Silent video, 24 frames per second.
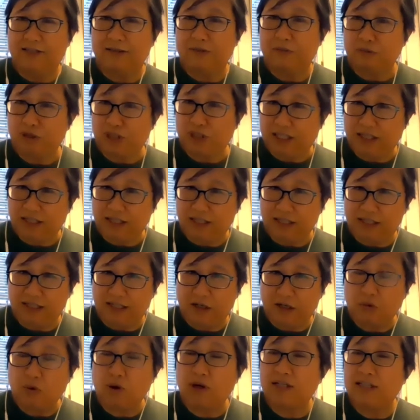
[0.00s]
gender
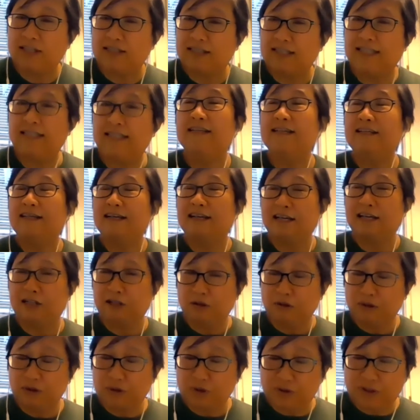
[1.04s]
inequality, and
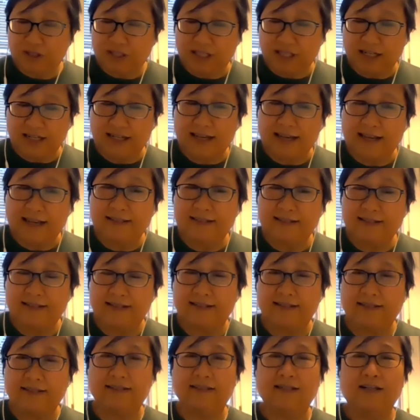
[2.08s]
also in their
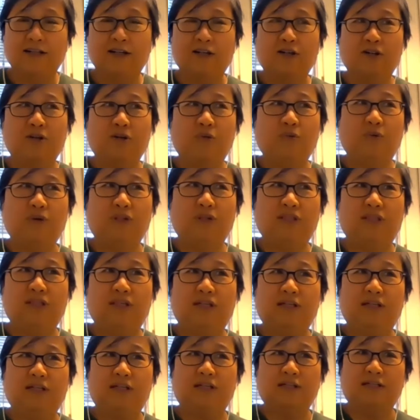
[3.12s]
cases with
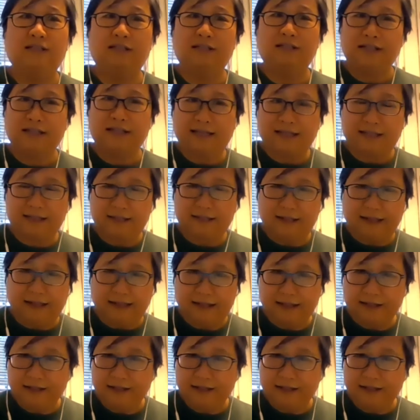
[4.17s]
the ethnic